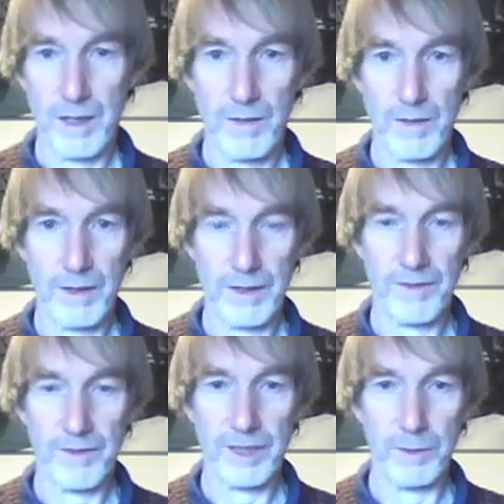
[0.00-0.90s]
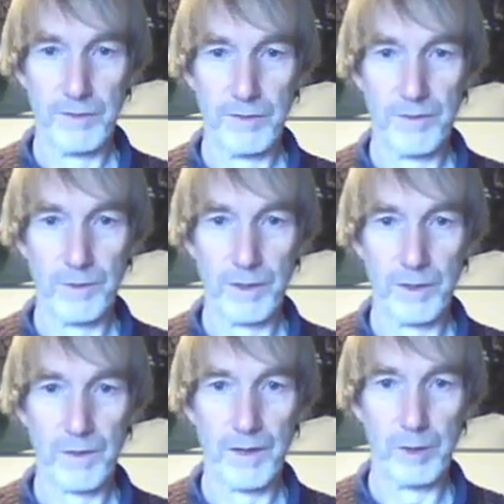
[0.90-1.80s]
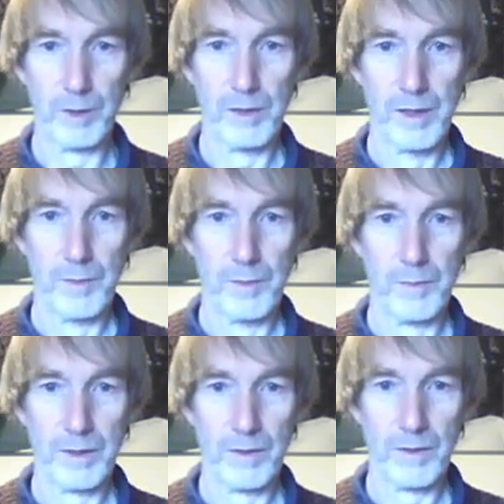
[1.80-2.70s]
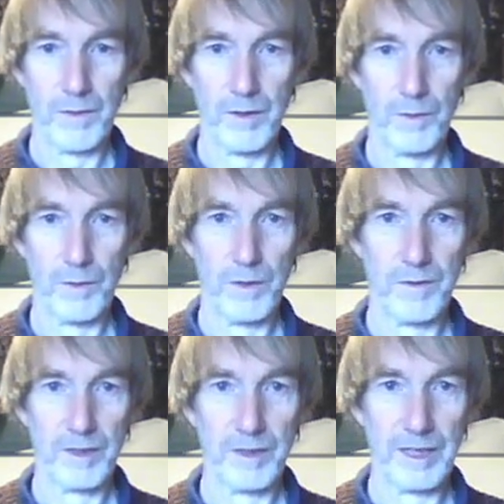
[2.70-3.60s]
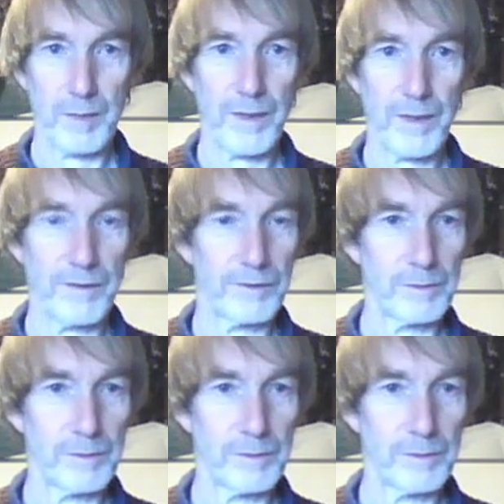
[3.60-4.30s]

I need to go over to Excel, because otherwise it's going to get painful.